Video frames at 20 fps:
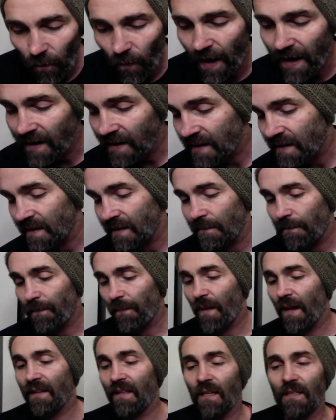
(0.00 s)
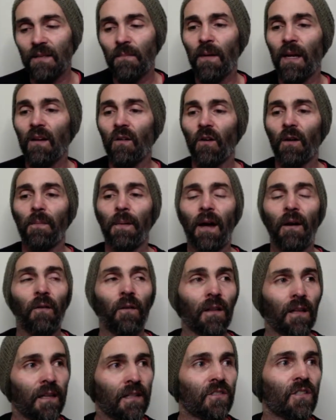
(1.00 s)
race. It doesn't matter
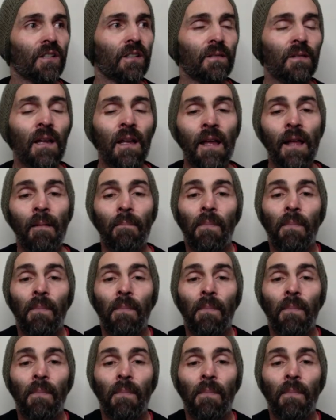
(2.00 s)
about religion.